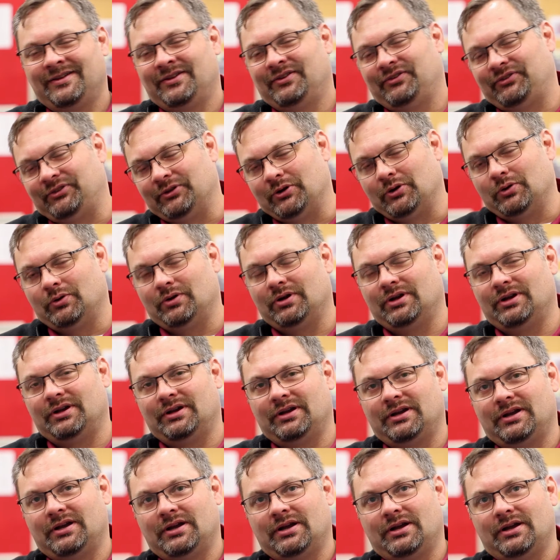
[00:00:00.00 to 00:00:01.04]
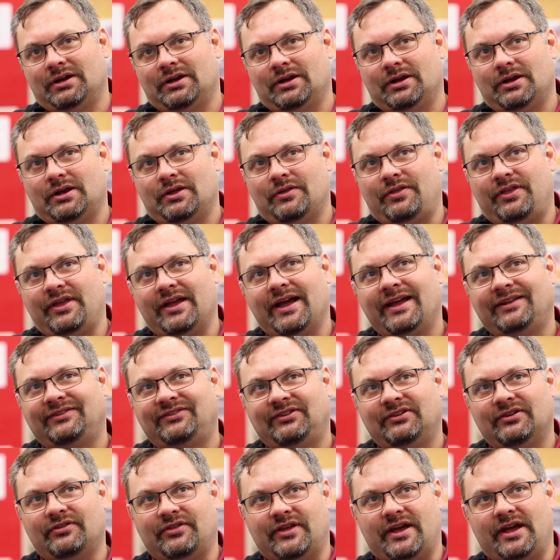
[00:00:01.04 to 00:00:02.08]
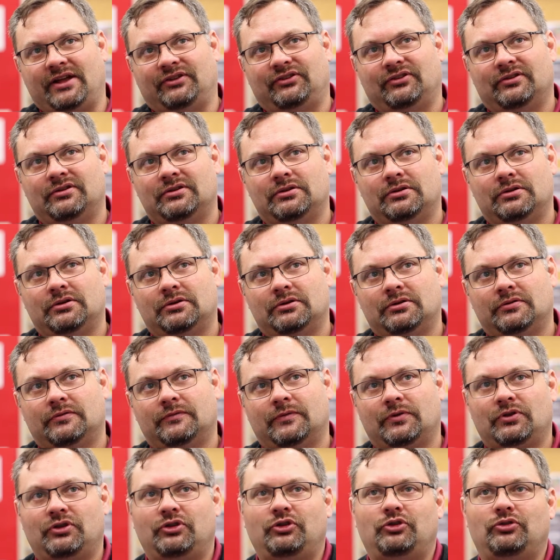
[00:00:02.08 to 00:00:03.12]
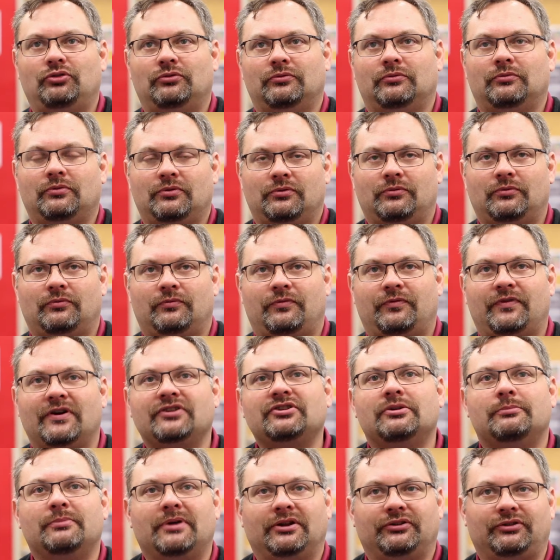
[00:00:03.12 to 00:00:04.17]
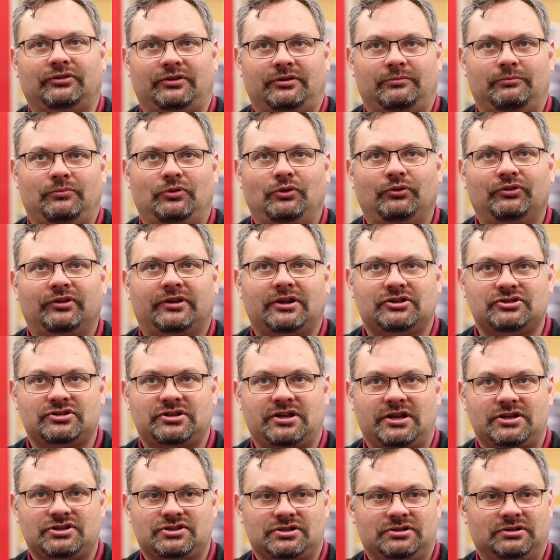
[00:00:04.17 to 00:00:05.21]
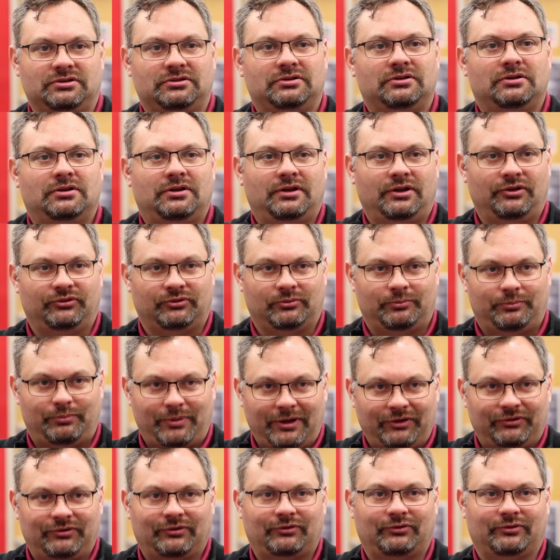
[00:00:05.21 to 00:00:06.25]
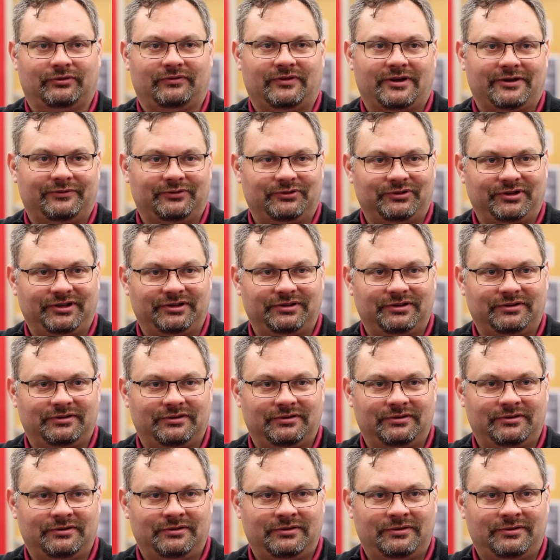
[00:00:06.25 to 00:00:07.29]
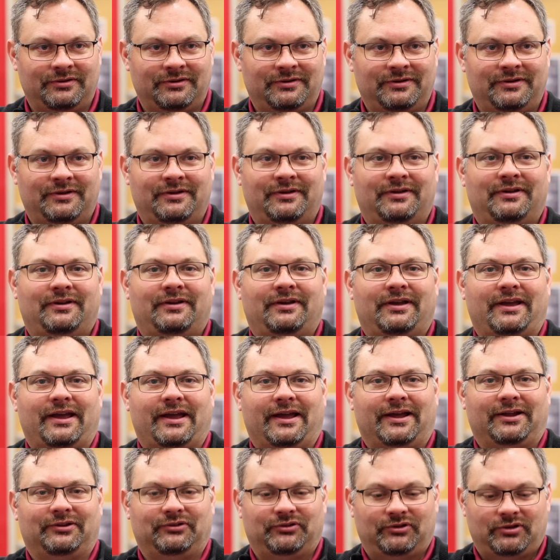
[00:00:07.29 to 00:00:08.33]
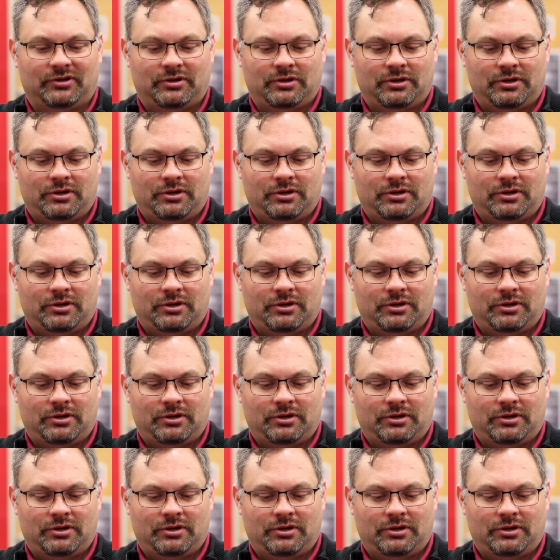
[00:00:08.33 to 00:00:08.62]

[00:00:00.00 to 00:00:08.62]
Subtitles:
So the idea that fundamentally music education is a basic survival need, and